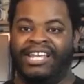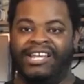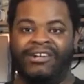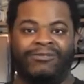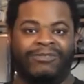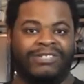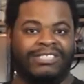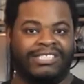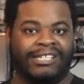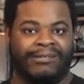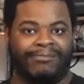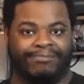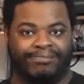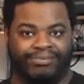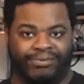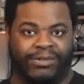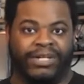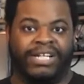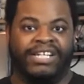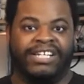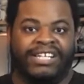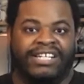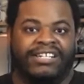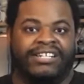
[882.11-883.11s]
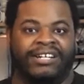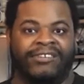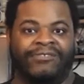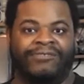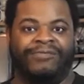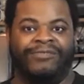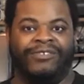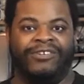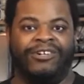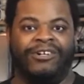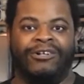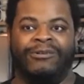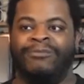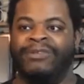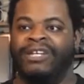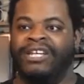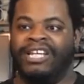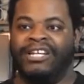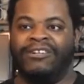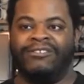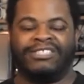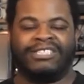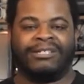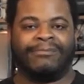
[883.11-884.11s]
it was a pretty good film.
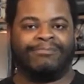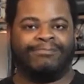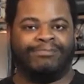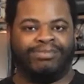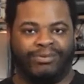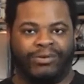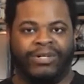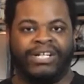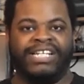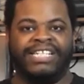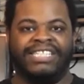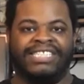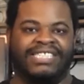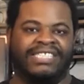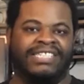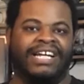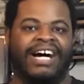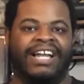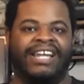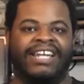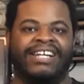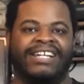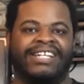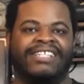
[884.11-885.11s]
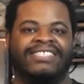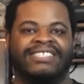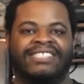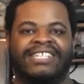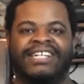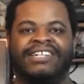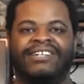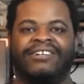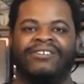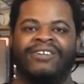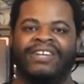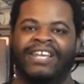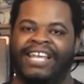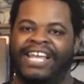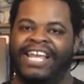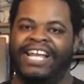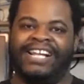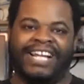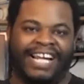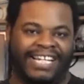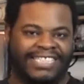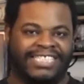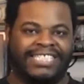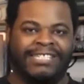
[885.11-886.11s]
It was a pretty solid contender. It
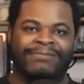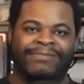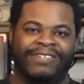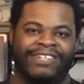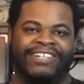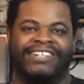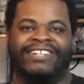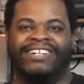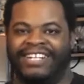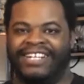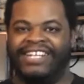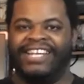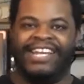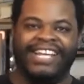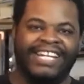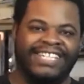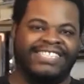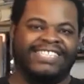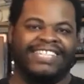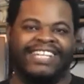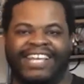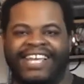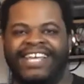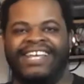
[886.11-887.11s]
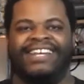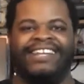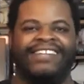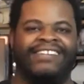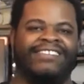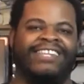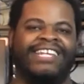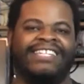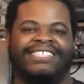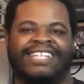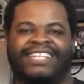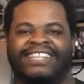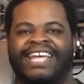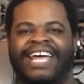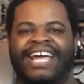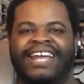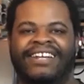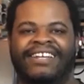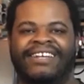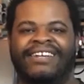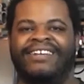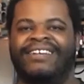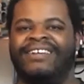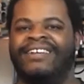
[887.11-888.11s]
got some good hits in and things like
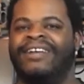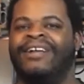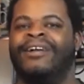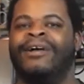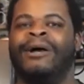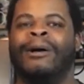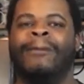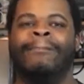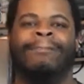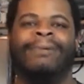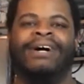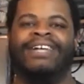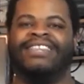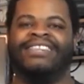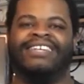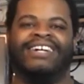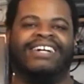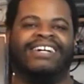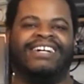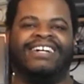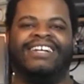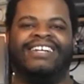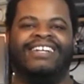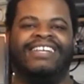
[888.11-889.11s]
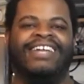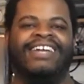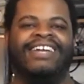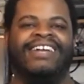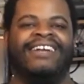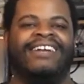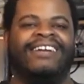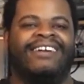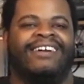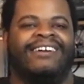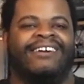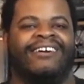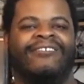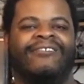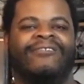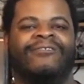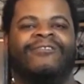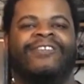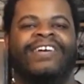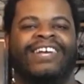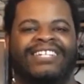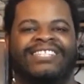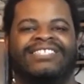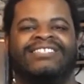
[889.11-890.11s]
that, but the clear
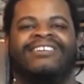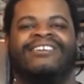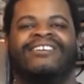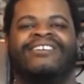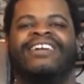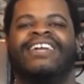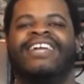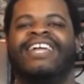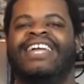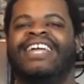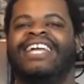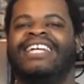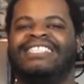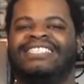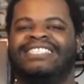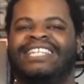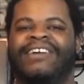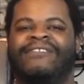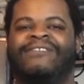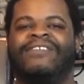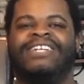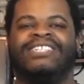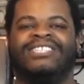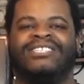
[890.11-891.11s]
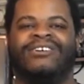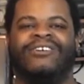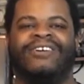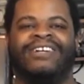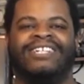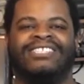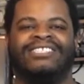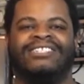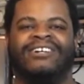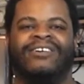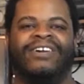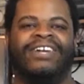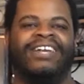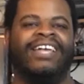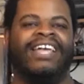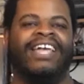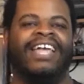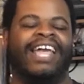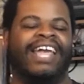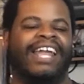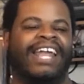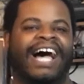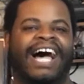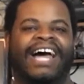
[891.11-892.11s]
victor is definitely Toy Story,
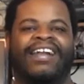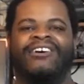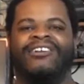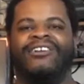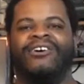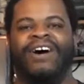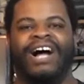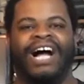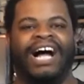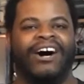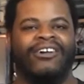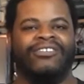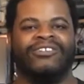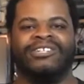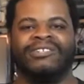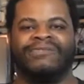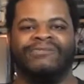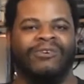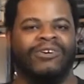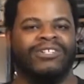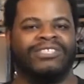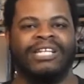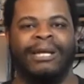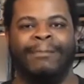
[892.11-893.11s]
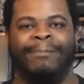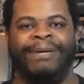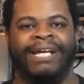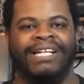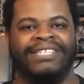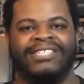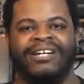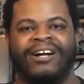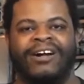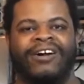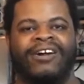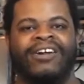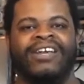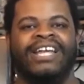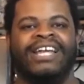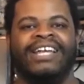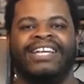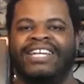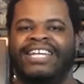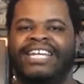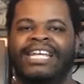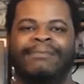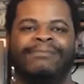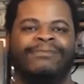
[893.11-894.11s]
and I don't know how those folks at Pixar
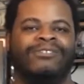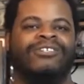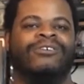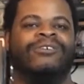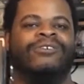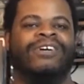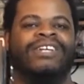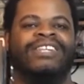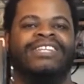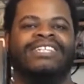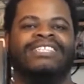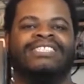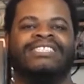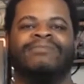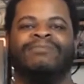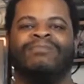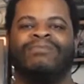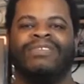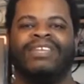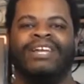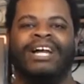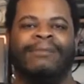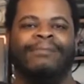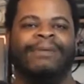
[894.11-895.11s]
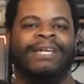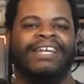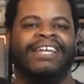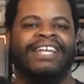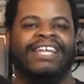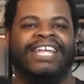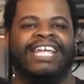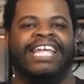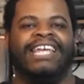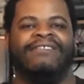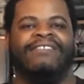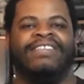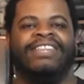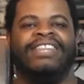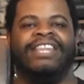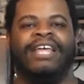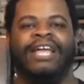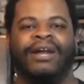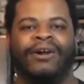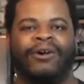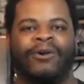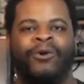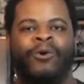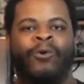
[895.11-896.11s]
keep doing this. I mean, even
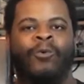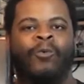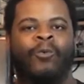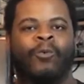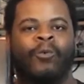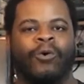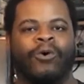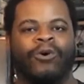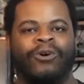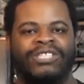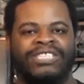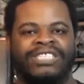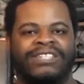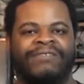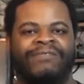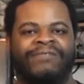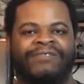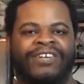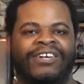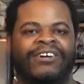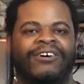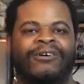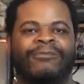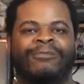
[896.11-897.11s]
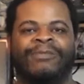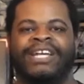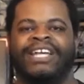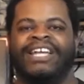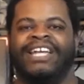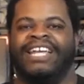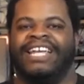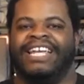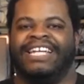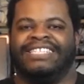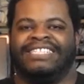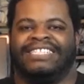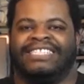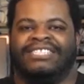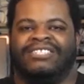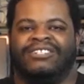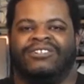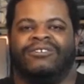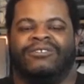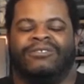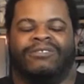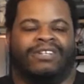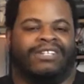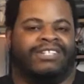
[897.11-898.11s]
their worst film is
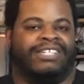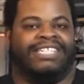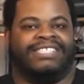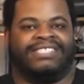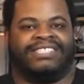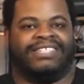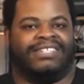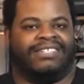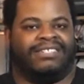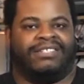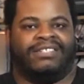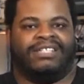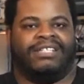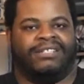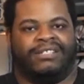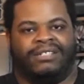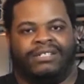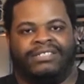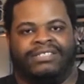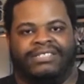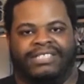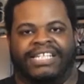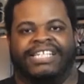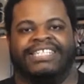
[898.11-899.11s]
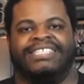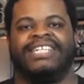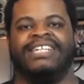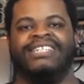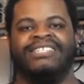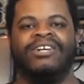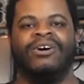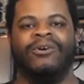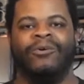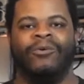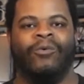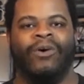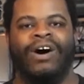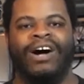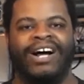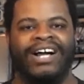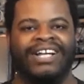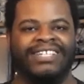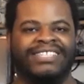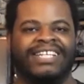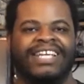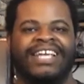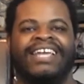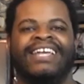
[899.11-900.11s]
still at least decent to
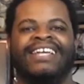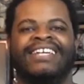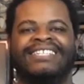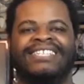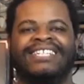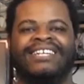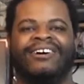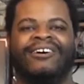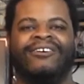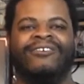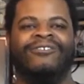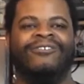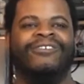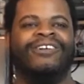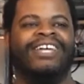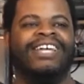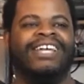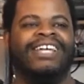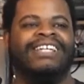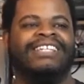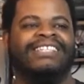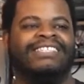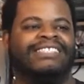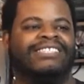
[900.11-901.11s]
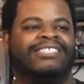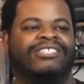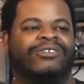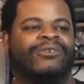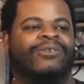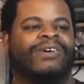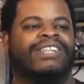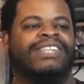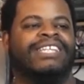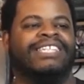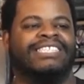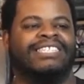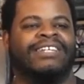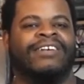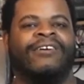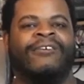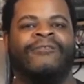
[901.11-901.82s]
watch. So doing this